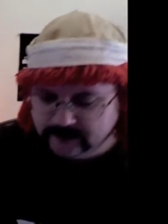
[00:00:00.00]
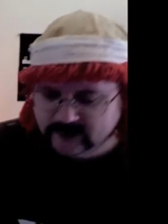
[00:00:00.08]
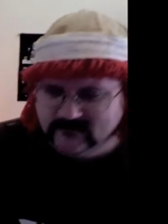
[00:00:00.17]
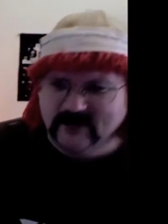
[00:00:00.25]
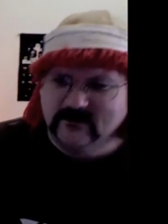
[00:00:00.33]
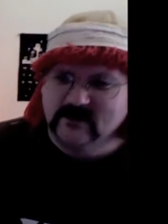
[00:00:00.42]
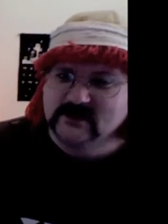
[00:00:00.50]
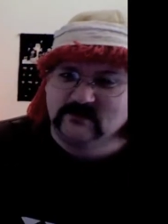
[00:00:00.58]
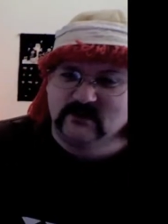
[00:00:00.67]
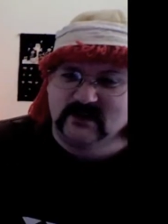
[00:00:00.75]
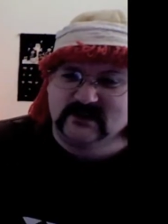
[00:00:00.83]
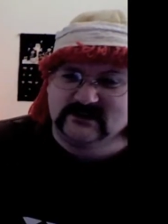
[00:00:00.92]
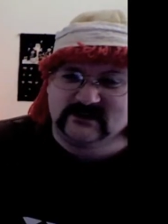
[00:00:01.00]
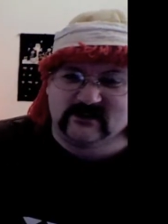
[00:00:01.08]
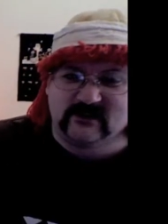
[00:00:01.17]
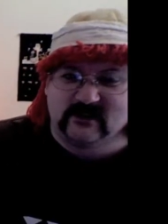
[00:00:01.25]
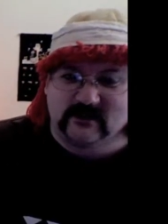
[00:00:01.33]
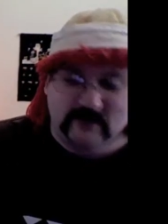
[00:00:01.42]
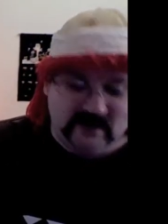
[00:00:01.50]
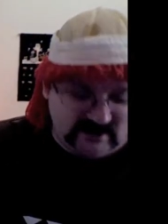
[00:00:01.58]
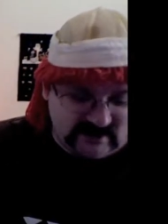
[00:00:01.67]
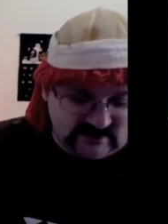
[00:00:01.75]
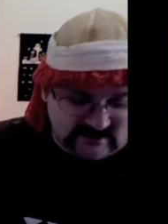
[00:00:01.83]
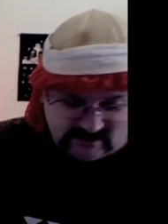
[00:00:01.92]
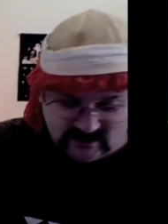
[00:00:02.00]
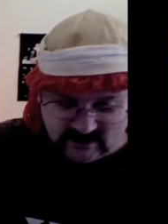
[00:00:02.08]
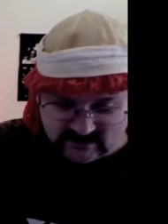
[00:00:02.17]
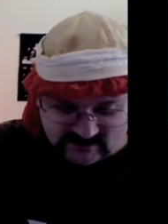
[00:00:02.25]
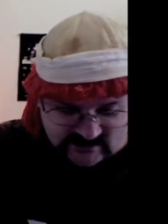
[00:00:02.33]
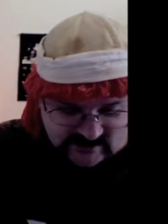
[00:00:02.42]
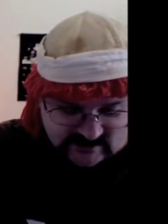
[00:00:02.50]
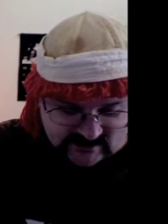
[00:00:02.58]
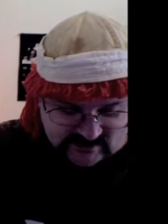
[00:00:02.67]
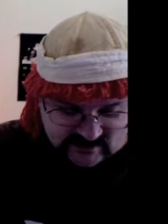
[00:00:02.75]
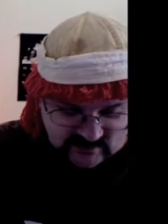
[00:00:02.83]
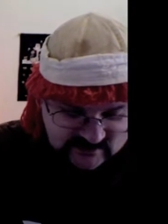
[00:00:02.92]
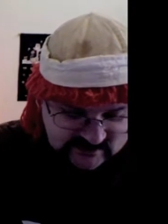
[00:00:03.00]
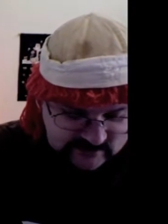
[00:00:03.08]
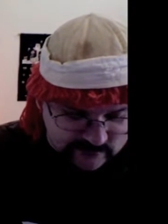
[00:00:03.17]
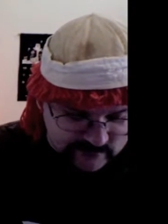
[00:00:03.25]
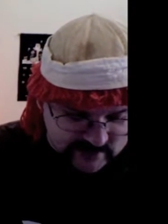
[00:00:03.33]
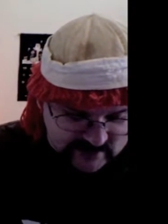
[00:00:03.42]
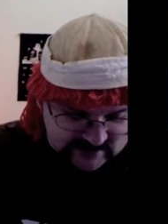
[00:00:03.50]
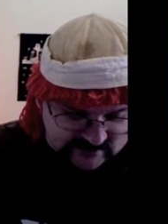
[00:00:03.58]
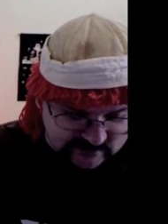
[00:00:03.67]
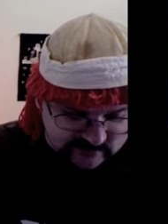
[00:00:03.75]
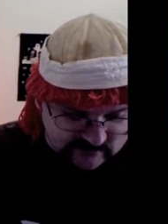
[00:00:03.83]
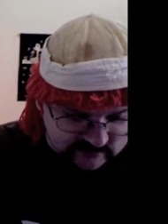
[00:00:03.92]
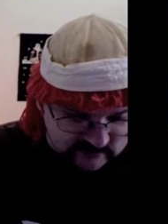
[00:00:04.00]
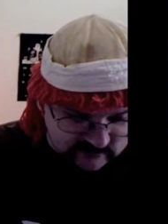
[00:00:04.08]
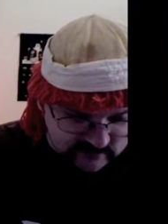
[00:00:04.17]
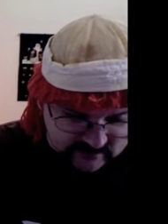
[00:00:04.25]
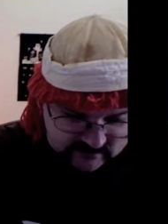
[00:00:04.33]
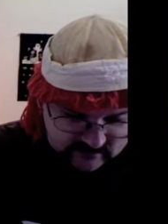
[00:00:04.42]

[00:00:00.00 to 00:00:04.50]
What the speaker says: I mean, it's pretty dark. I mean, it's a seriously messed up comic,